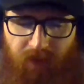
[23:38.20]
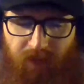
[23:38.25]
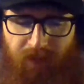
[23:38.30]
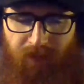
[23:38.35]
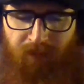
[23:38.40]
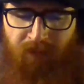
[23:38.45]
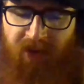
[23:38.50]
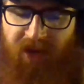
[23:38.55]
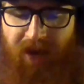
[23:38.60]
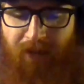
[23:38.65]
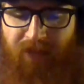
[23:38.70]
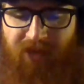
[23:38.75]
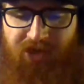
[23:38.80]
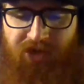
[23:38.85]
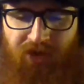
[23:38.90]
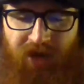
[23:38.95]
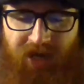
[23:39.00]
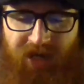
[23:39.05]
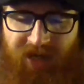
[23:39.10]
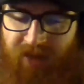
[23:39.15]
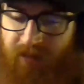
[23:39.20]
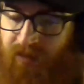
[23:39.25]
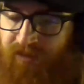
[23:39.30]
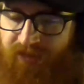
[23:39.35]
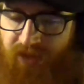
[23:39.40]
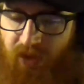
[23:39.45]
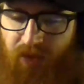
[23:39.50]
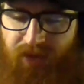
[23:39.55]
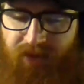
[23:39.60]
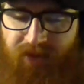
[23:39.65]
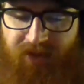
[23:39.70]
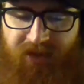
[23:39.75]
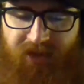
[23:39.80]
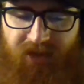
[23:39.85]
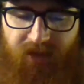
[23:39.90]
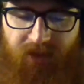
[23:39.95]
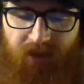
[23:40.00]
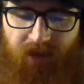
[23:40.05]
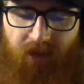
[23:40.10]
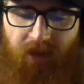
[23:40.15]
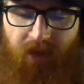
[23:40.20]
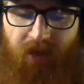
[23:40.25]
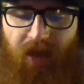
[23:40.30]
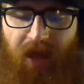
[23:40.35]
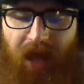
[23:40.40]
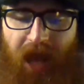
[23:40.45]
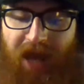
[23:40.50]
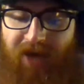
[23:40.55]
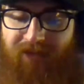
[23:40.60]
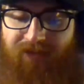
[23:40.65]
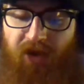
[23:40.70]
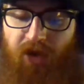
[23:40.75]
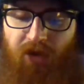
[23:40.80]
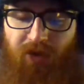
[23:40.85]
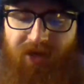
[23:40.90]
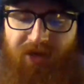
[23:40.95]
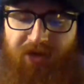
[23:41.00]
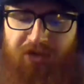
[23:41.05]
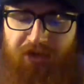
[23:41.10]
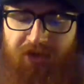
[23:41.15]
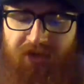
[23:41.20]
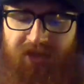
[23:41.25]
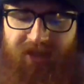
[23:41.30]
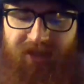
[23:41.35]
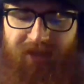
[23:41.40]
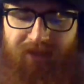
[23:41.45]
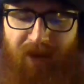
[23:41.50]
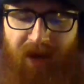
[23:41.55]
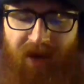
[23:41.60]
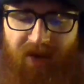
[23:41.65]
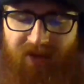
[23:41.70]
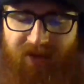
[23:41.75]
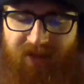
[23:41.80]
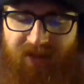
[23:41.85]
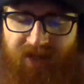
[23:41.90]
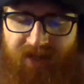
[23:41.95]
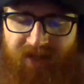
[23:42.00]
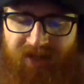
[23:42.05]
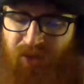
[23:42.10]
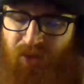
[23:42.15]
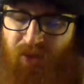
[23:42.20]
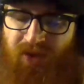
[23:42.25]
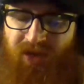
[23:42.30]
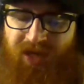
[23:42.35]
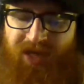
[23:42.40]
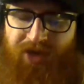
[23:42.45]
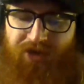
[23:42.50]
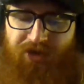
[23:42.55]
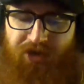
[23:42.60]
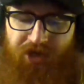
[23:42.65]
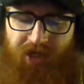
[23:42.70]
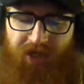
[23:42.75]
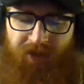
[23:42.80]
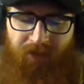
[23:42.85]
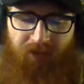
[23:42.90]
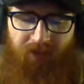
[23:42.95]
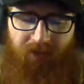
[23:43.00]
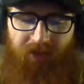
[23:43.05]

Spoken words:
but I betrayed him, of course. I have no interest in politics or leadership.